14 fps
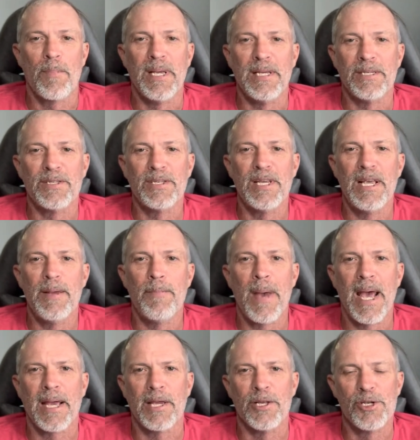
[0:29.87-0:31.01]
PC
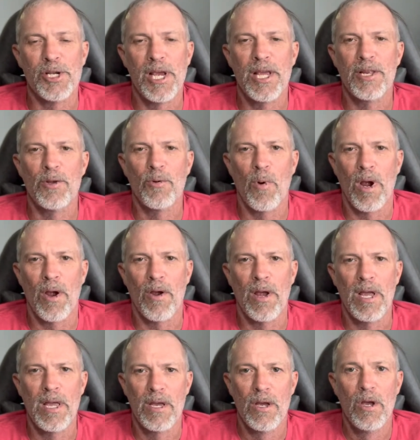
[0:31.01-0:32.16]
back in
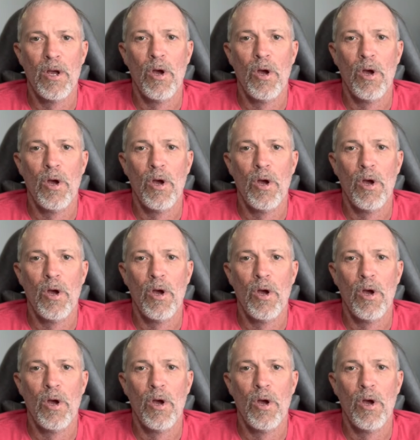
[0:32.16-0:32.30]
January